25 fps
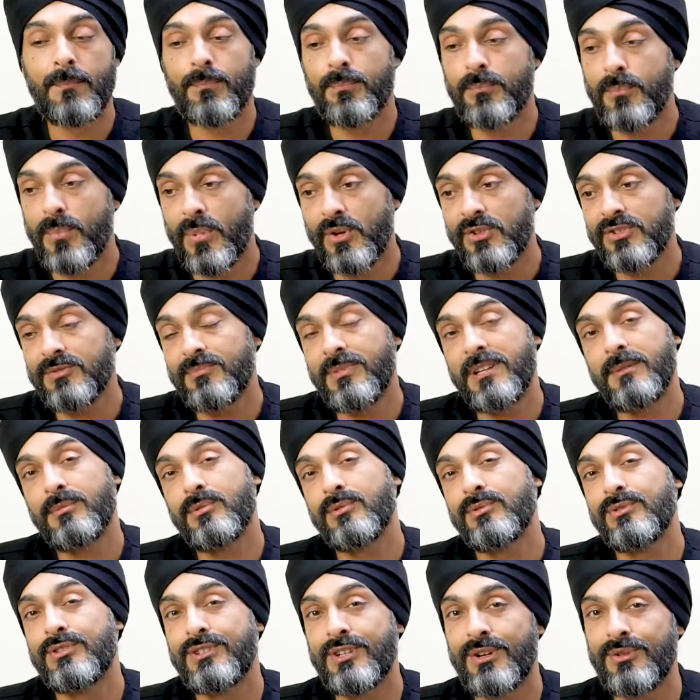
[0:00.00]
Most
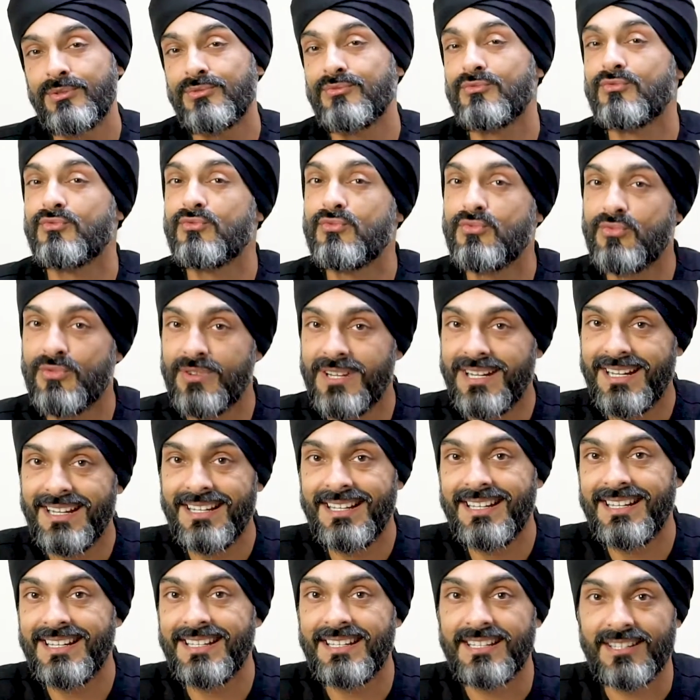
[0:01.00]
people don't
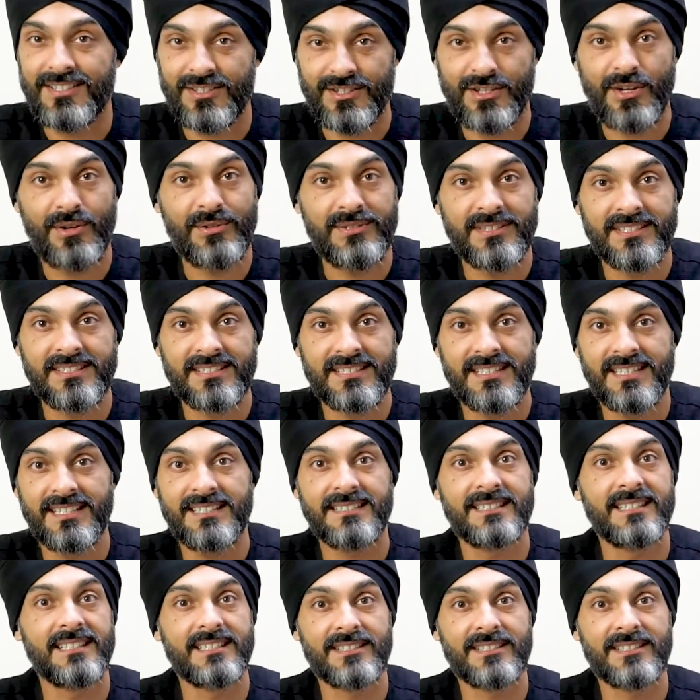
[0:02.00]
really notice this.